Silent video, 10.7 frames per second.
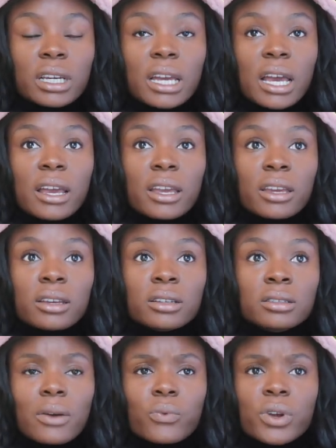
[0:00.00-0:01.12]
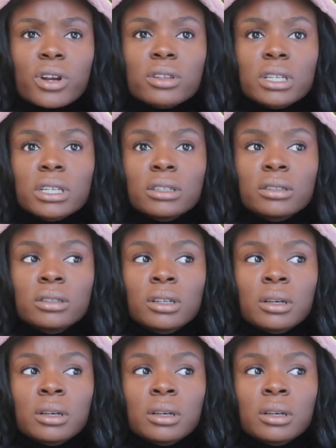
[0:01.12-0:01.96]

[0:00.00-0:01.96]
Like, I rarely,